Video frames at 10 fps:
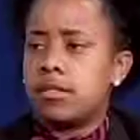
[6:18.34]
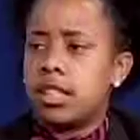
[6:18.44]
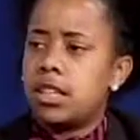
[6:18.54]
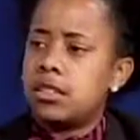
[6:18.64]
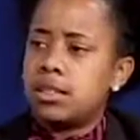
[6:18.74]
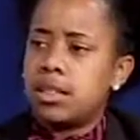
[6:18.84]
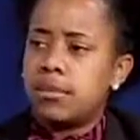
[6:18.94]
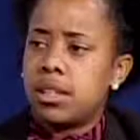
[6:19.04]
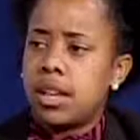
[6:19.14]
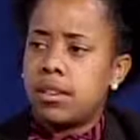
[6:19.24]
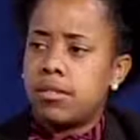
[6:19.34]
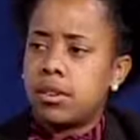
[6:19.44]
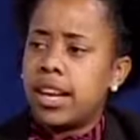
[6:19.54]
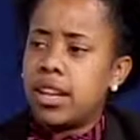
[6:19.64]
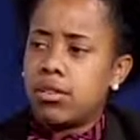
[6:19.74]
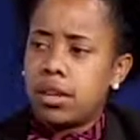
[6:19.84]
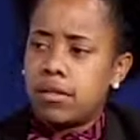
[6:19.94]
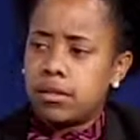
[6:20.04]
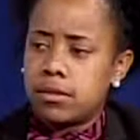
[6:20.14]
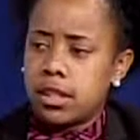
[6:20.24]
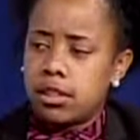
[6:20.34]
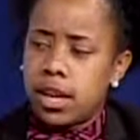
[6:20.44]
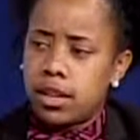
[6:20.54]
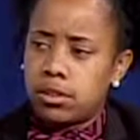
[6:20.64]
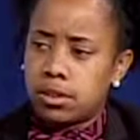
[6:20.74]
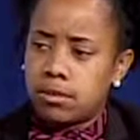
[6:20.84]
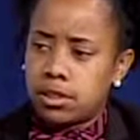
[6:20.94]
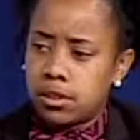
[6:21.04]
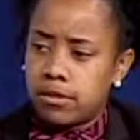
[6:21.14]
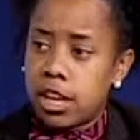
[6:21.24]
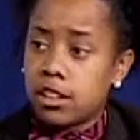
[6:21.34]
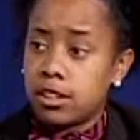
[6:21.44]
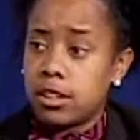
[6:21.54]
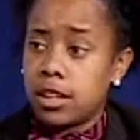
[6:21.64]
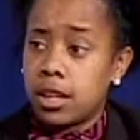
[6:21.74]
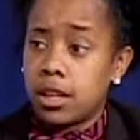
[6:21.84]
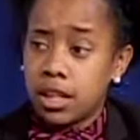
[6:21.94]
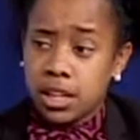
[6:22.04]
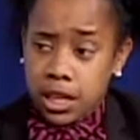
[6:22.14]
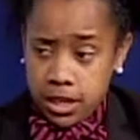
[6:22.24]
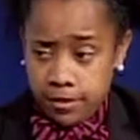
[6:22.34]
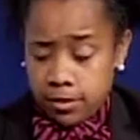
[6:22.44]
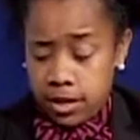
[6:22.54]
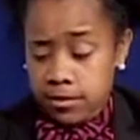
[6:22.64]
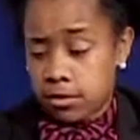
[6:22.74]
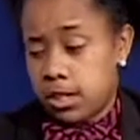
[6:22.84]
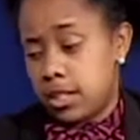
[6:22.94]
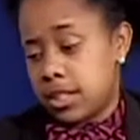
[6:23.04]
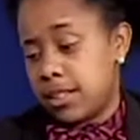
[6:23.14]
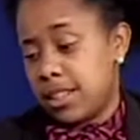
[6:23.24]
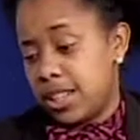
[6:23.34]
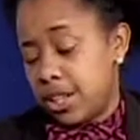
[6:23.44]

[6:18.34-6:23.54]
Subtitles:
of the agency applied for a grant from the Ohio Commission on Fatherhood. And for whatever reason,